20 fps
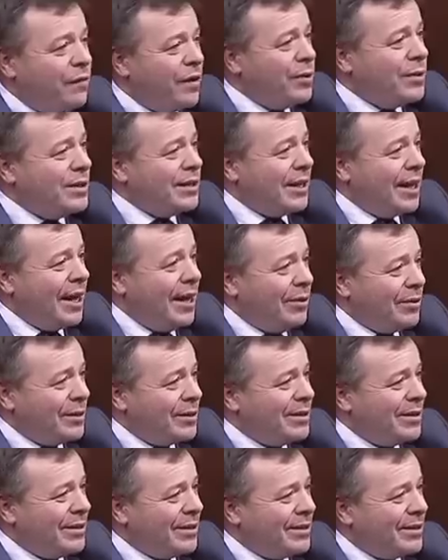voted
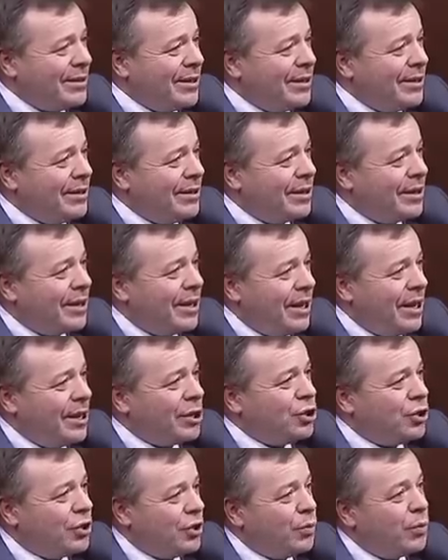out as a
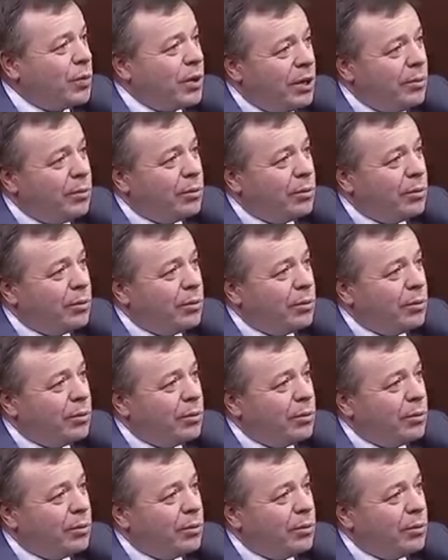collection of people.